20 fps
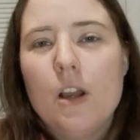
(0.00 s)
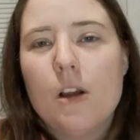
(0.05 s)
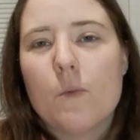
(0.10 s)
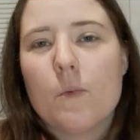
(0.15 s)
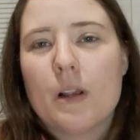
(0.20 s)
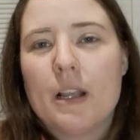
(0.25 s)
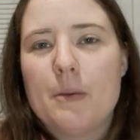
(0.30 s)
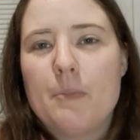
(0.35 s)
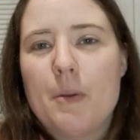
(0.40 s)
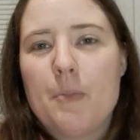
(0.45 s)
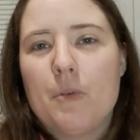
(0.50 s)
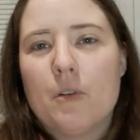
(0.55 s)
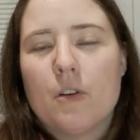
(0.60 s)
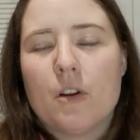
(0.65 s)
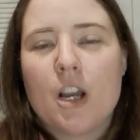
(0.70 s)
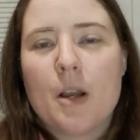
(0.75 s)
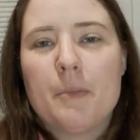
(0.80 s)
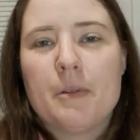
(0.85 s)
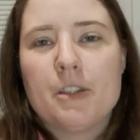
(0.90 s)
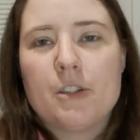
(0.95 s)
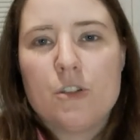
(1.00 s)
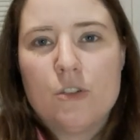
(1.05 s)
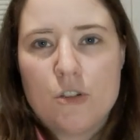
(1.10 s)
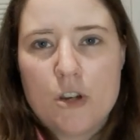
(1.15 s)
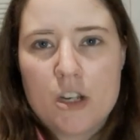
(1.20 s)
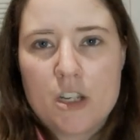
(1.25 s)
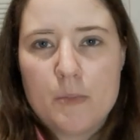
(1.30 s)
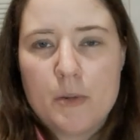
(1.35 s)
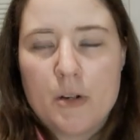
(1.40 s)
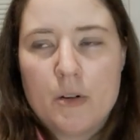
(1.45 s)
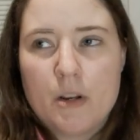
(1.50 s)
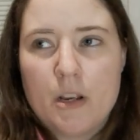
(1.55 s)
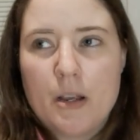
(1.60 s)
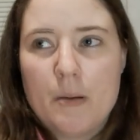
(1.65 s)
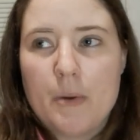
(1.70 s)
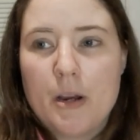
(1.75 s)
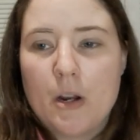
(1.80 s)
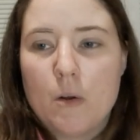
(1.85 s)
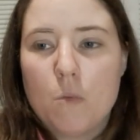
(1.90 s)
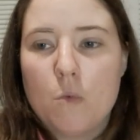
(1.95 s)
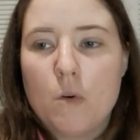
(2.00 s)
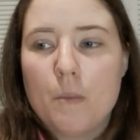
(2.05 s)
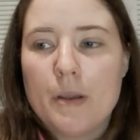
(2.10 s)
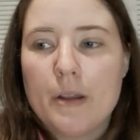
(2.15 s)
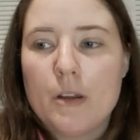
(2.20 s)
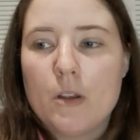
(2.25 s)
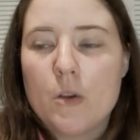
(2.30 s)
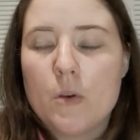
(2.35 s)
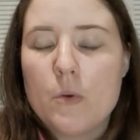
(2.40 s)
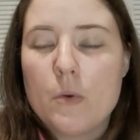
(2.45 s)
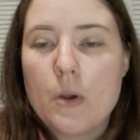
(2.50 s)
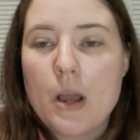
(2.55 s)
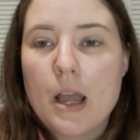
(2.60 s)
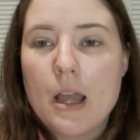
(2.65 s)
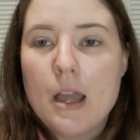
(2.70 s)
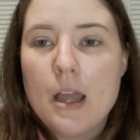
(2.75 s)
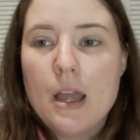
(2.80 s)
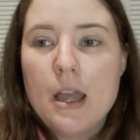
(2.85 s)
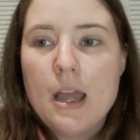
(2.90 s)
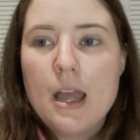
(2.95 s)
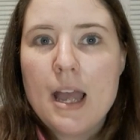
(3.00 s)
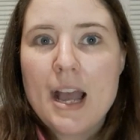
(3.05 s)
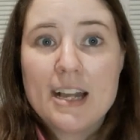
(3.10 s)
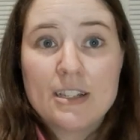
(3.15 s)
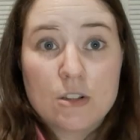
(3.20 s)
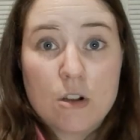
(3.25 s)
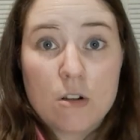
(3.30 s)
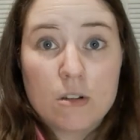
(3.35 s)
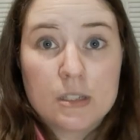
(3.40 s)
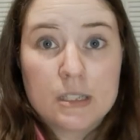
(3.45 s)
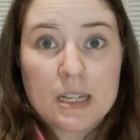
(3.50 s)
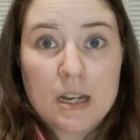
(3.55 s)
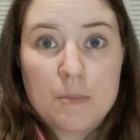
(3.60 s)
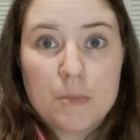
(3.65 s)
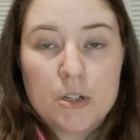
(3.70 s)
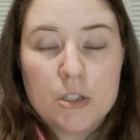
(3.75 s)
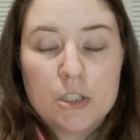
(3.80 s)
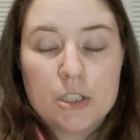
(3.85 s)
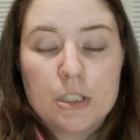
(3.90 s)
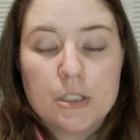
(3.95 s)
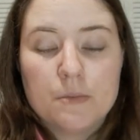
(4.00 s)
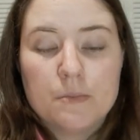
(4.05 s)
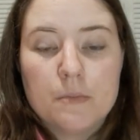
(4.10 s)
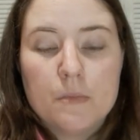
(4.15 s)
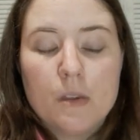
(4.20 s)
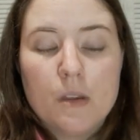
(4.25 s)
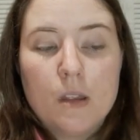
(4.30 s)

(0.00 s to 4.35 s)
where like people are coming to do documentary about a woman who has Alzheimer's,